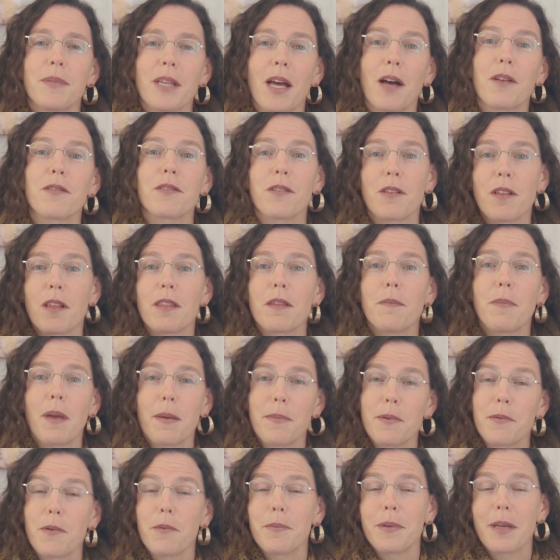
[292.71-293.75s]
out so that the baby
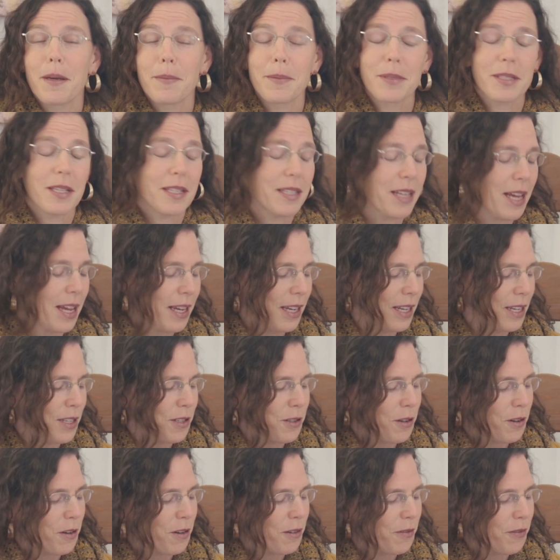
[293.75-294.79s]
will be able to take his
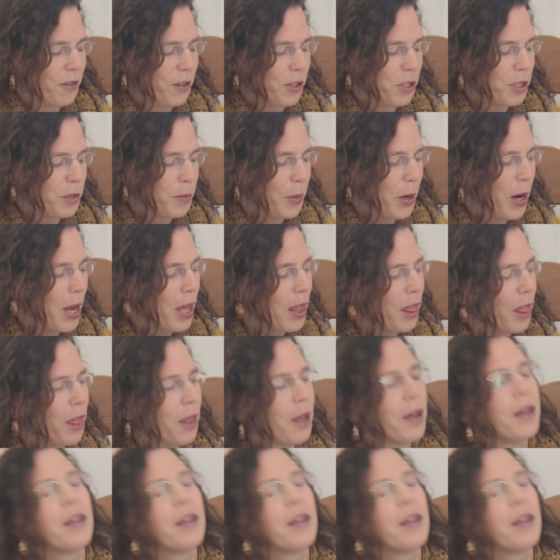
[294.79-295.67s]
or her first breath.